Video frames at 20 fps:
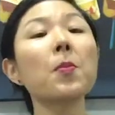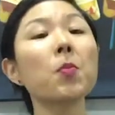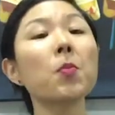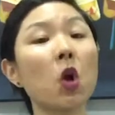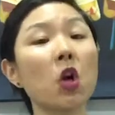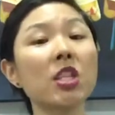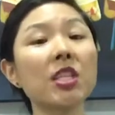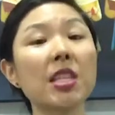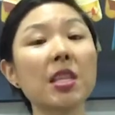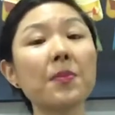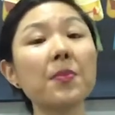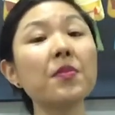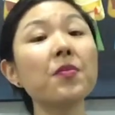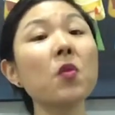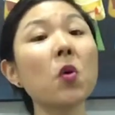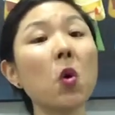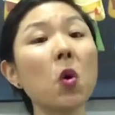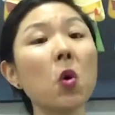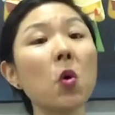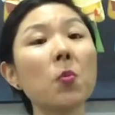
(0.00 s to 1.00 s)
Point number
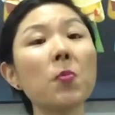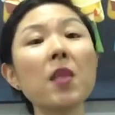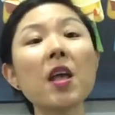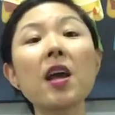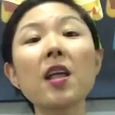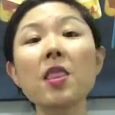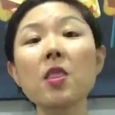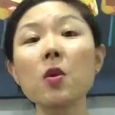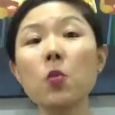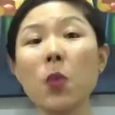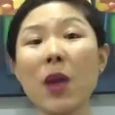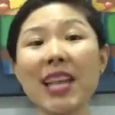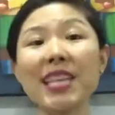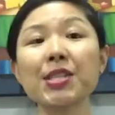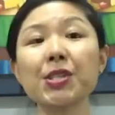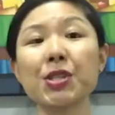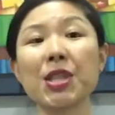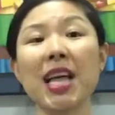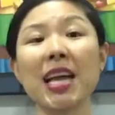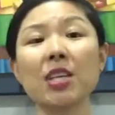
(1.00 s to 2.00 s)
4. The
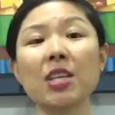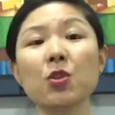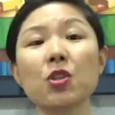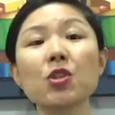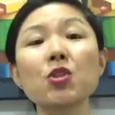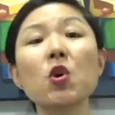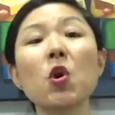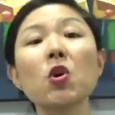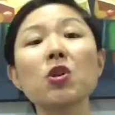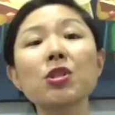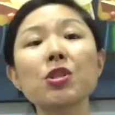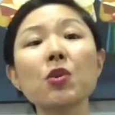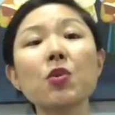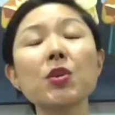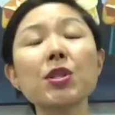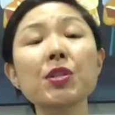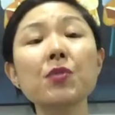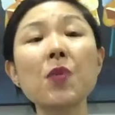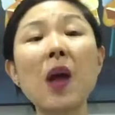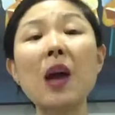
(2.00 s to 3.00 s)
waistline on the torso
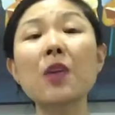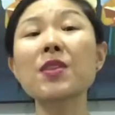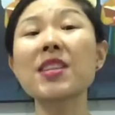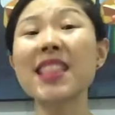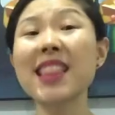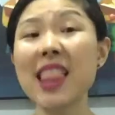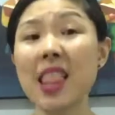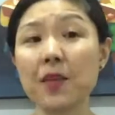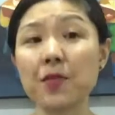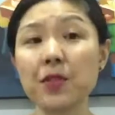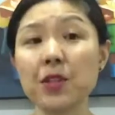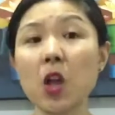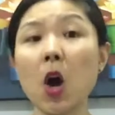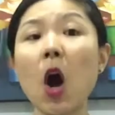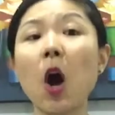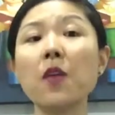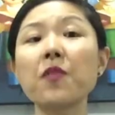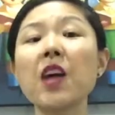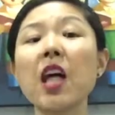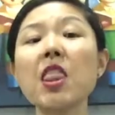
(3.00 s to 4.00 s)
is around the level
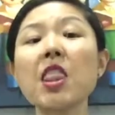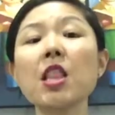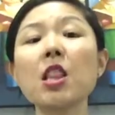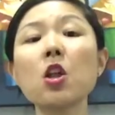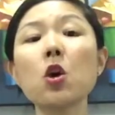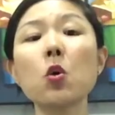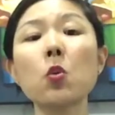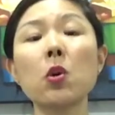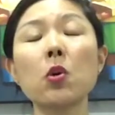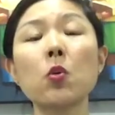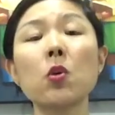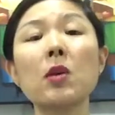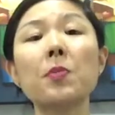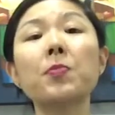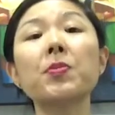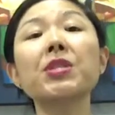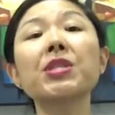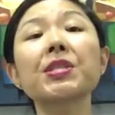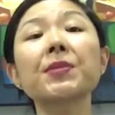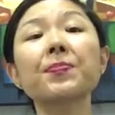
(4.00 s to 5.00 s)
of the lower
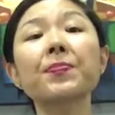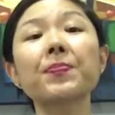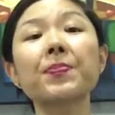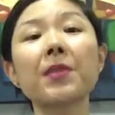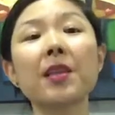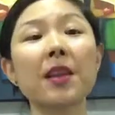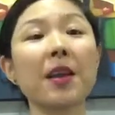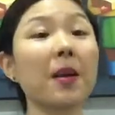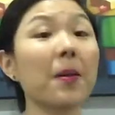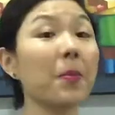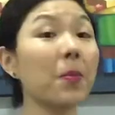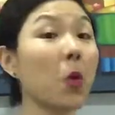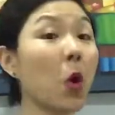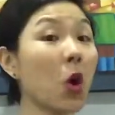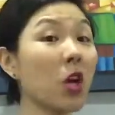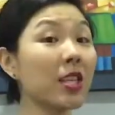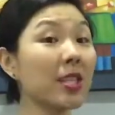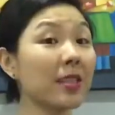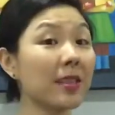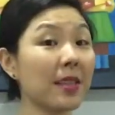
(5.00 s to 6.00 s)
ribs.
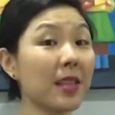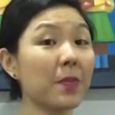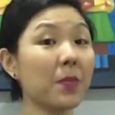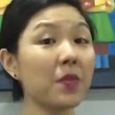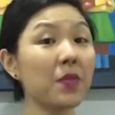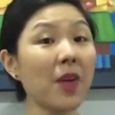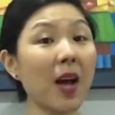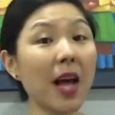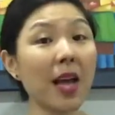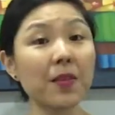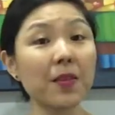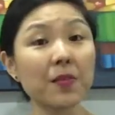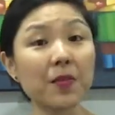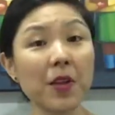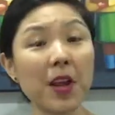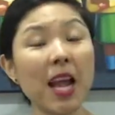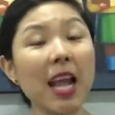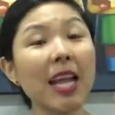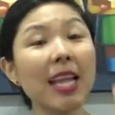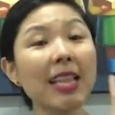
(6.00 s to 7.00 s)
Point number 5.
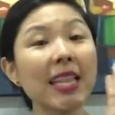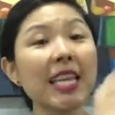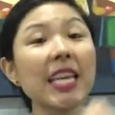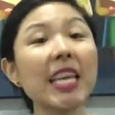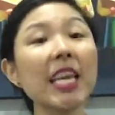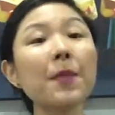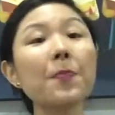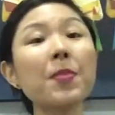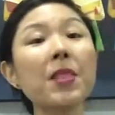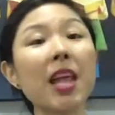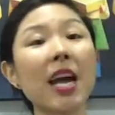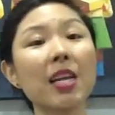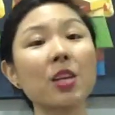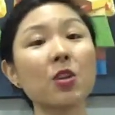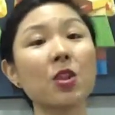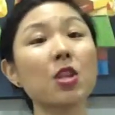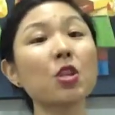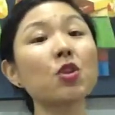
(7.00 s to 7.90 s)
The hip line on the